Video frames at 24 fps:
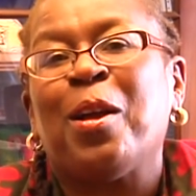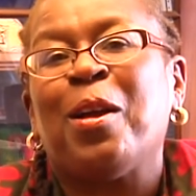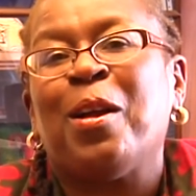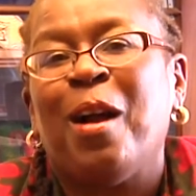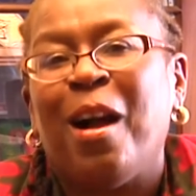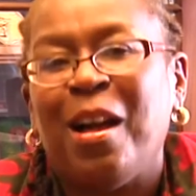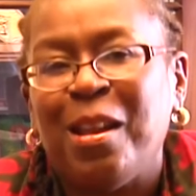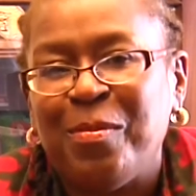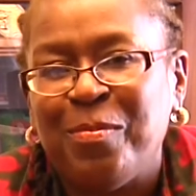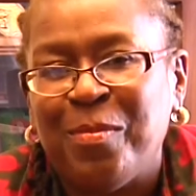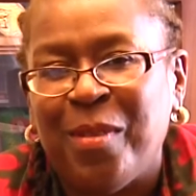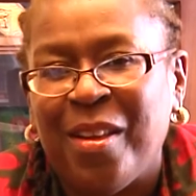
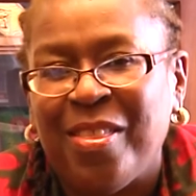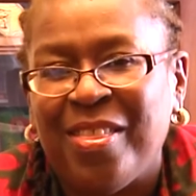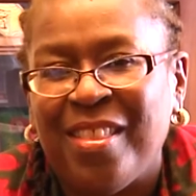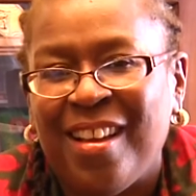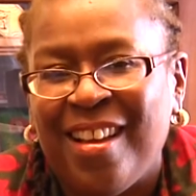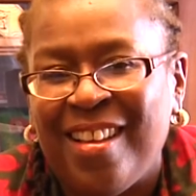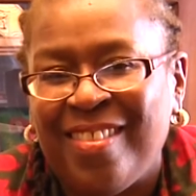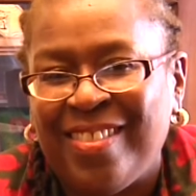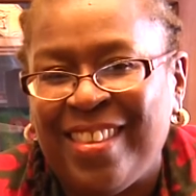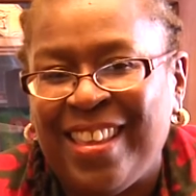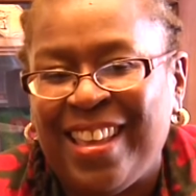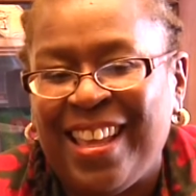godmother
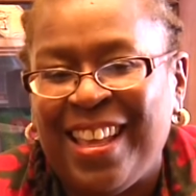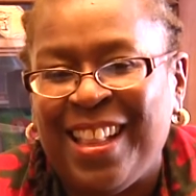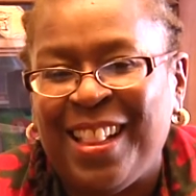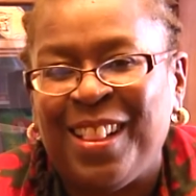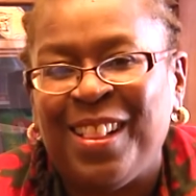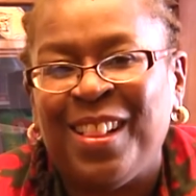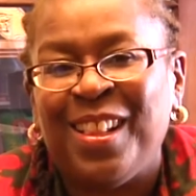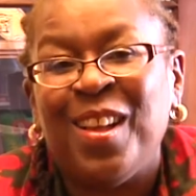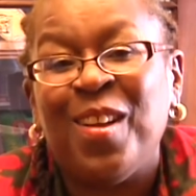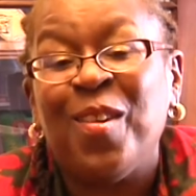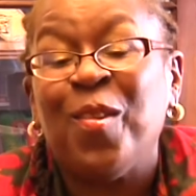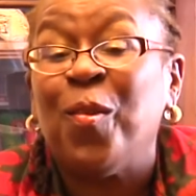on the
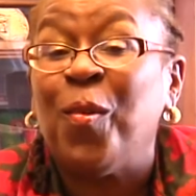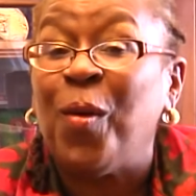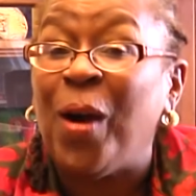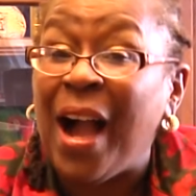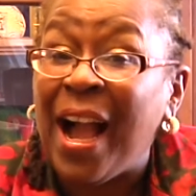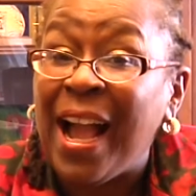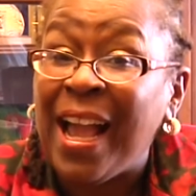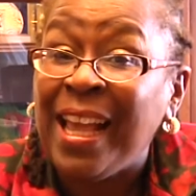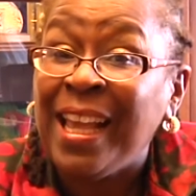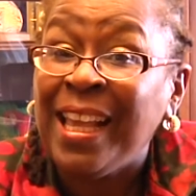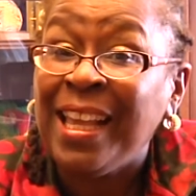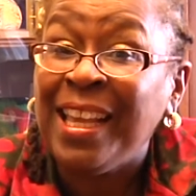Hill.
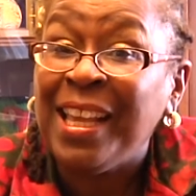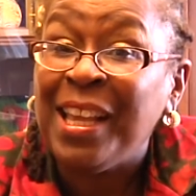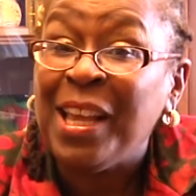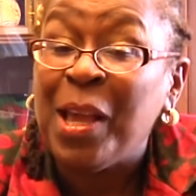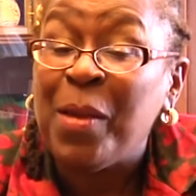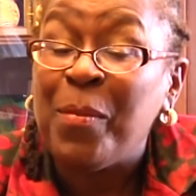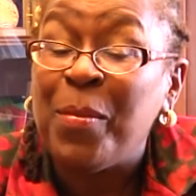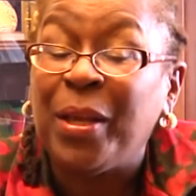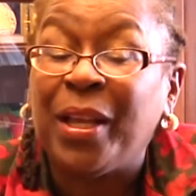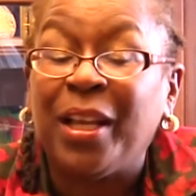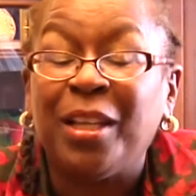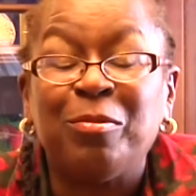Why?
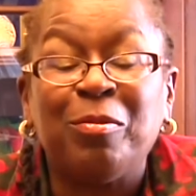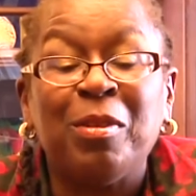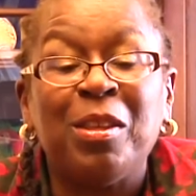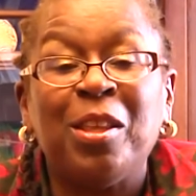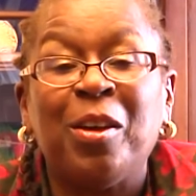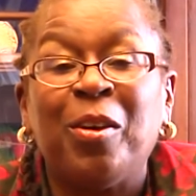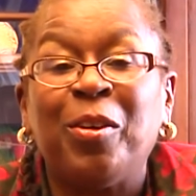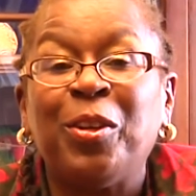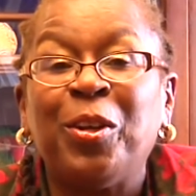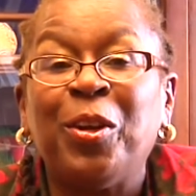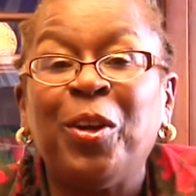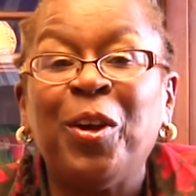Because
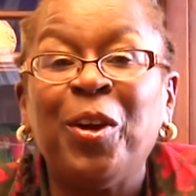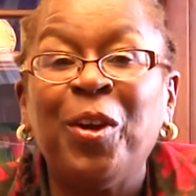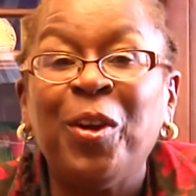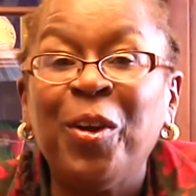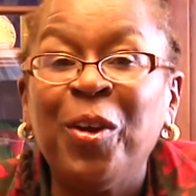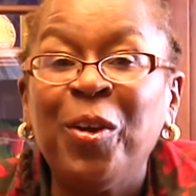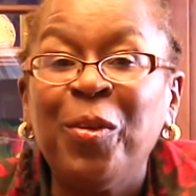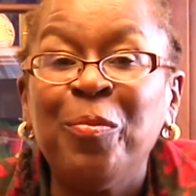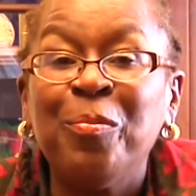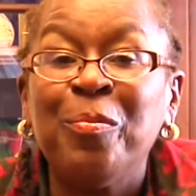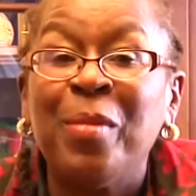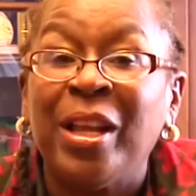without
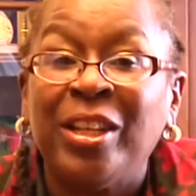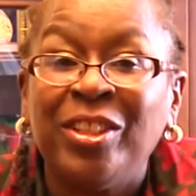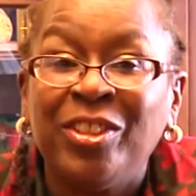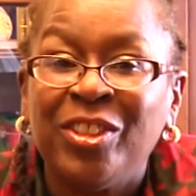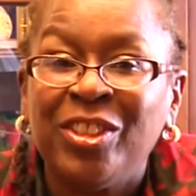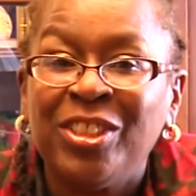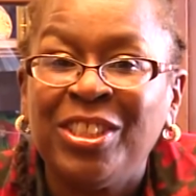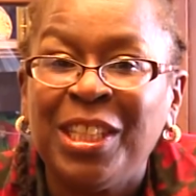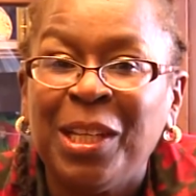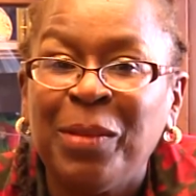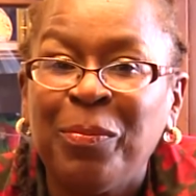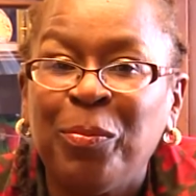her
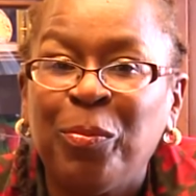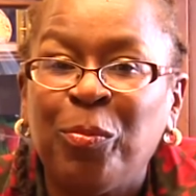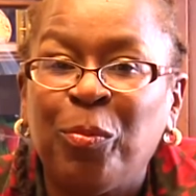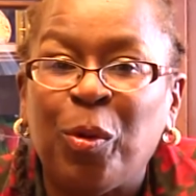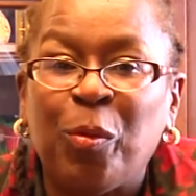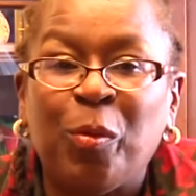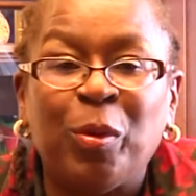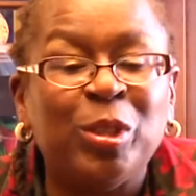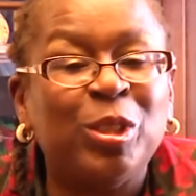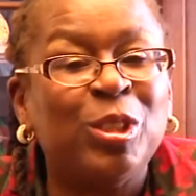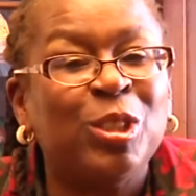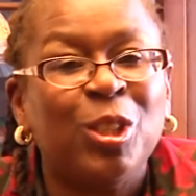mentorship, we
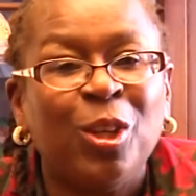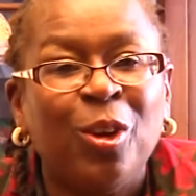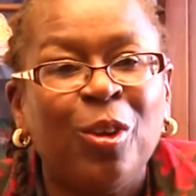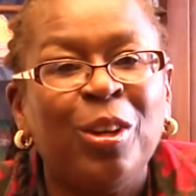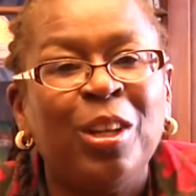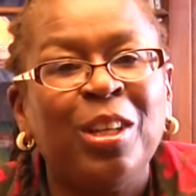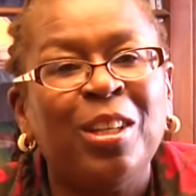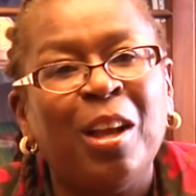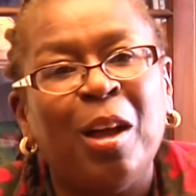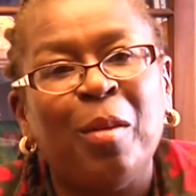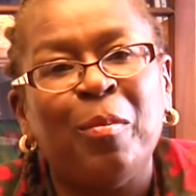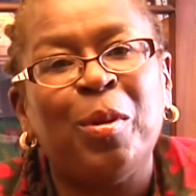would
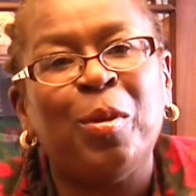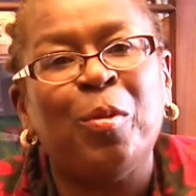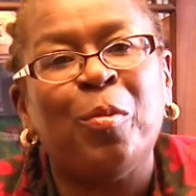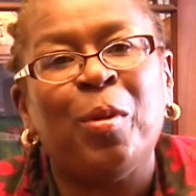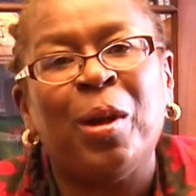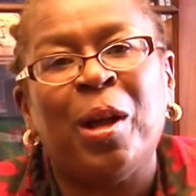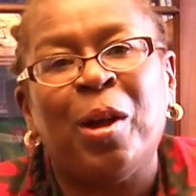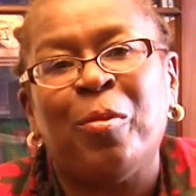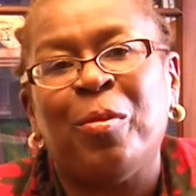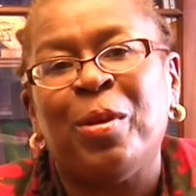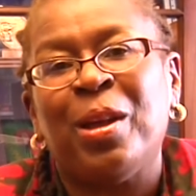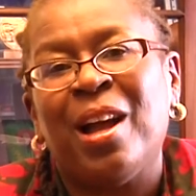certainly not be
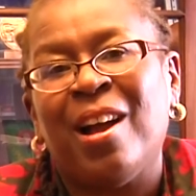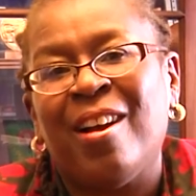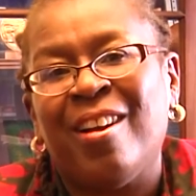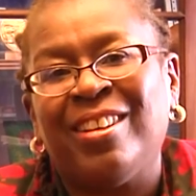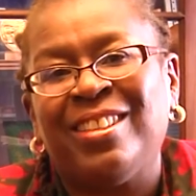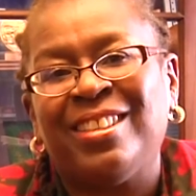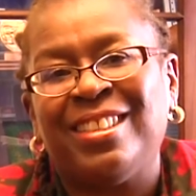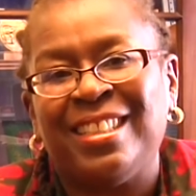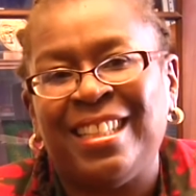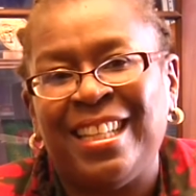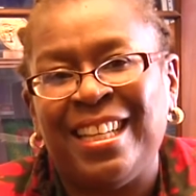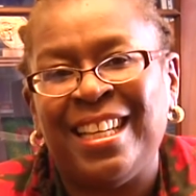where we are
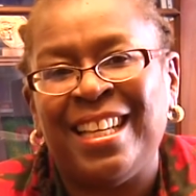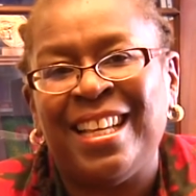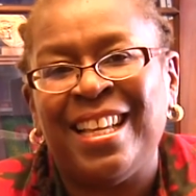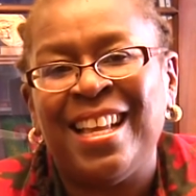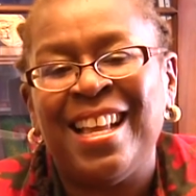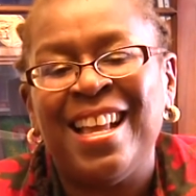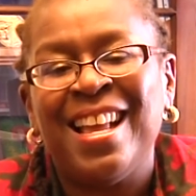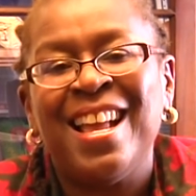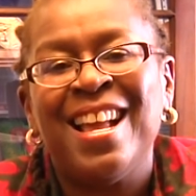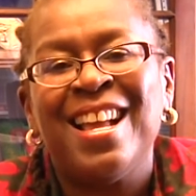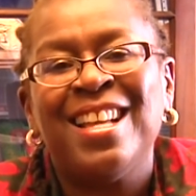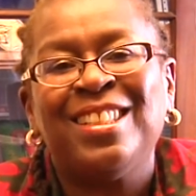today.
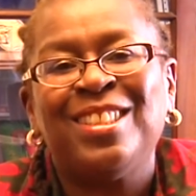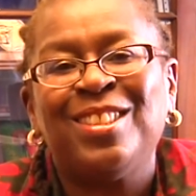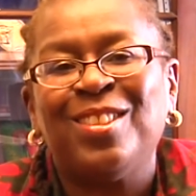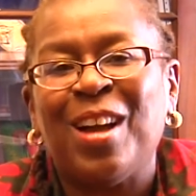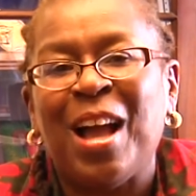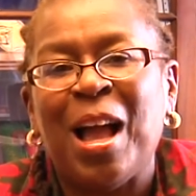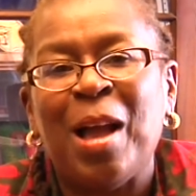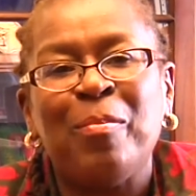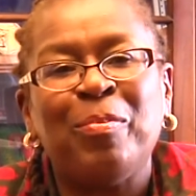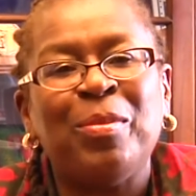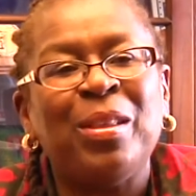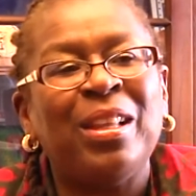So
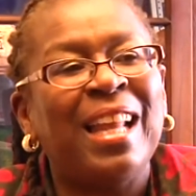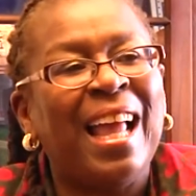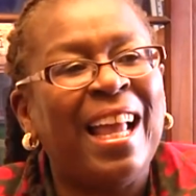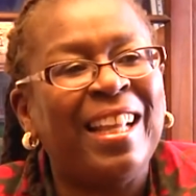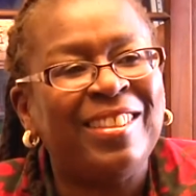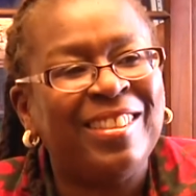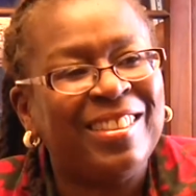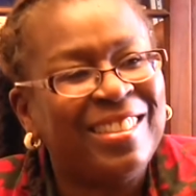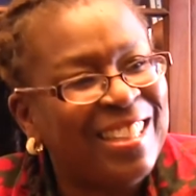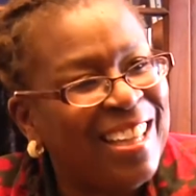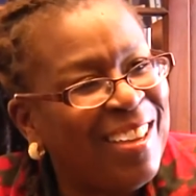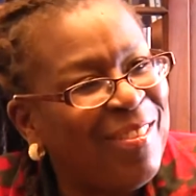I'm
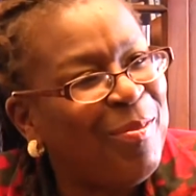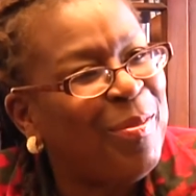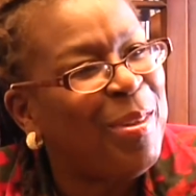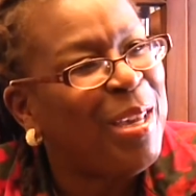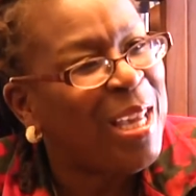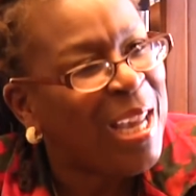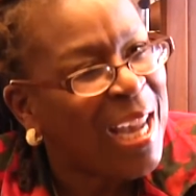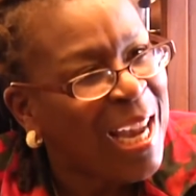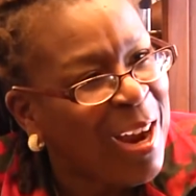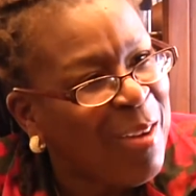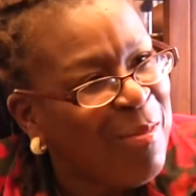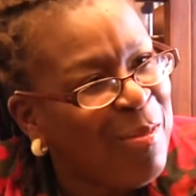delighted to
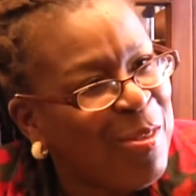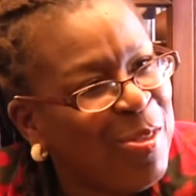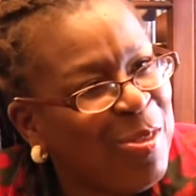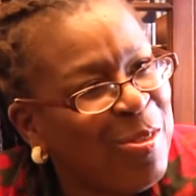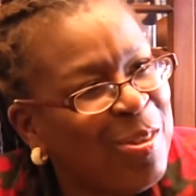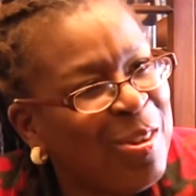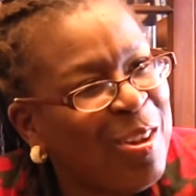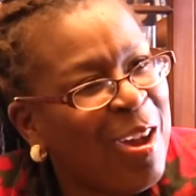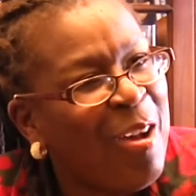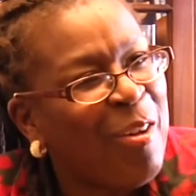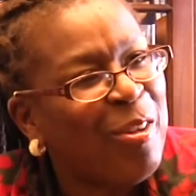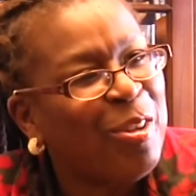be here with you,
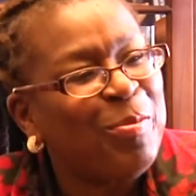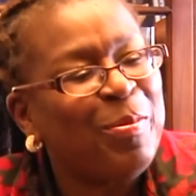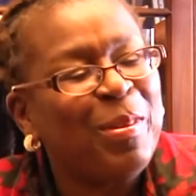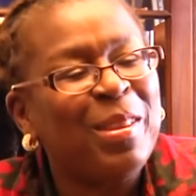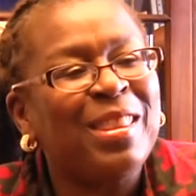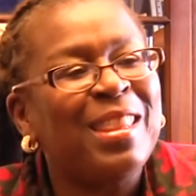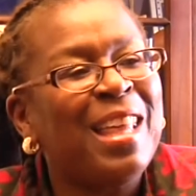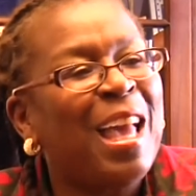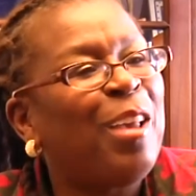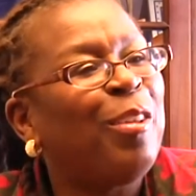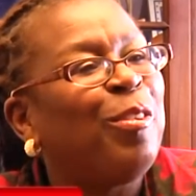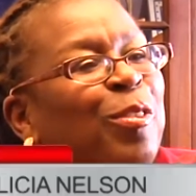Congressman.
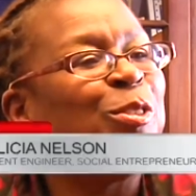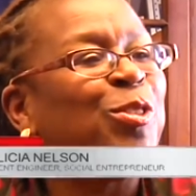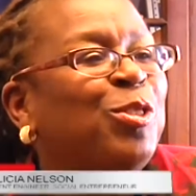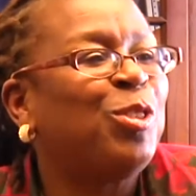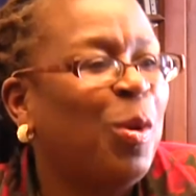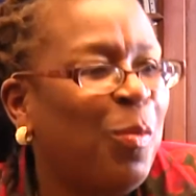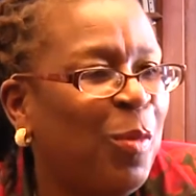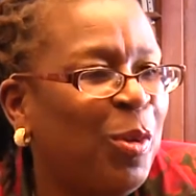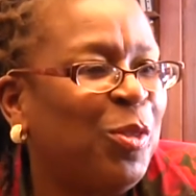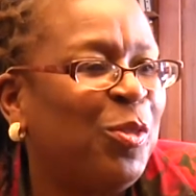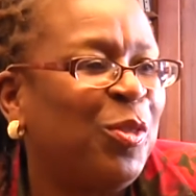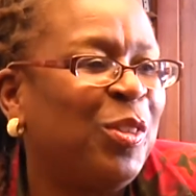Thank you
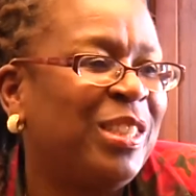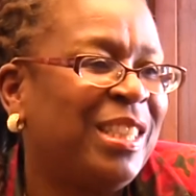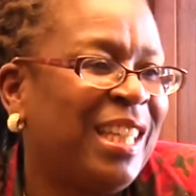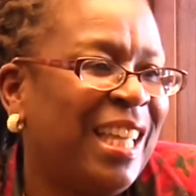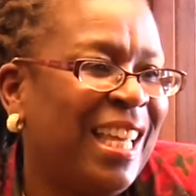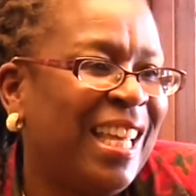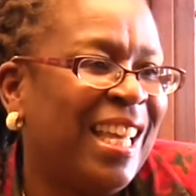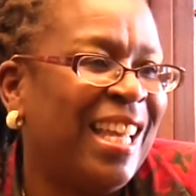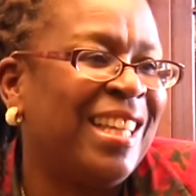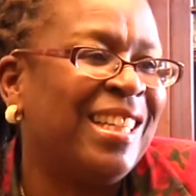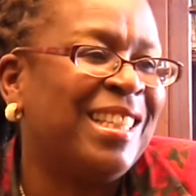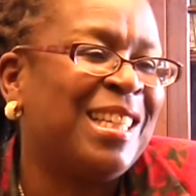so much for
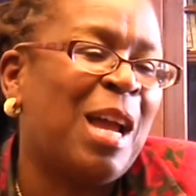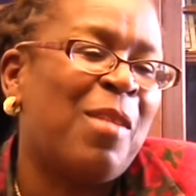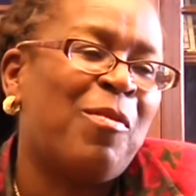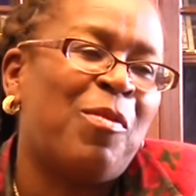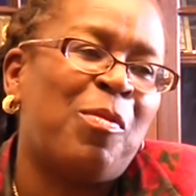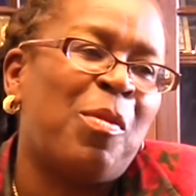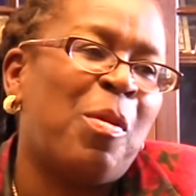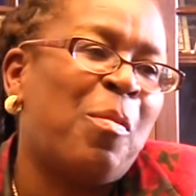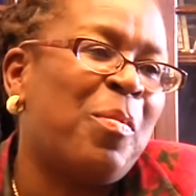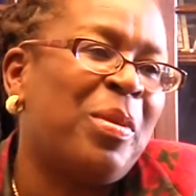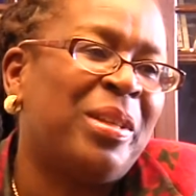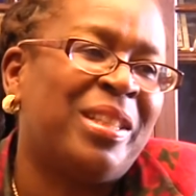taking time
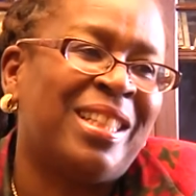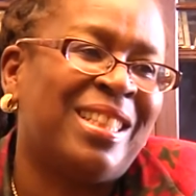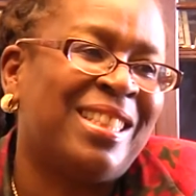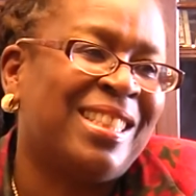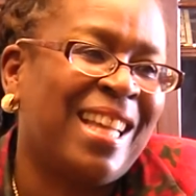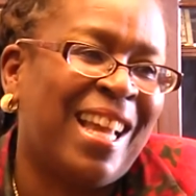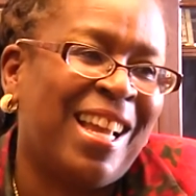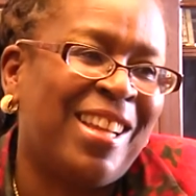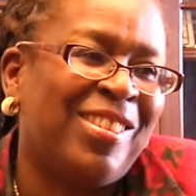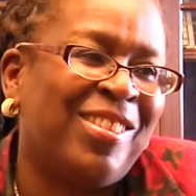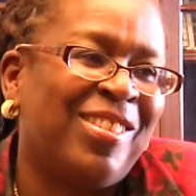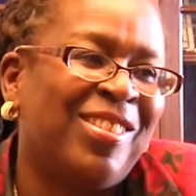from your busy
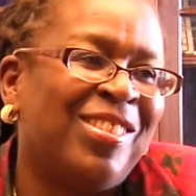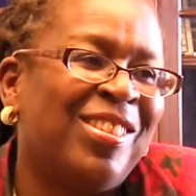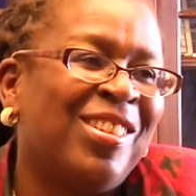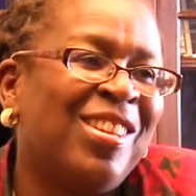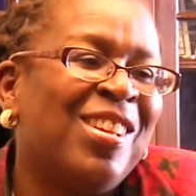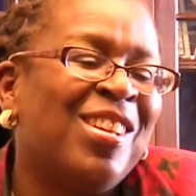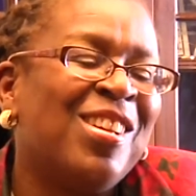schedule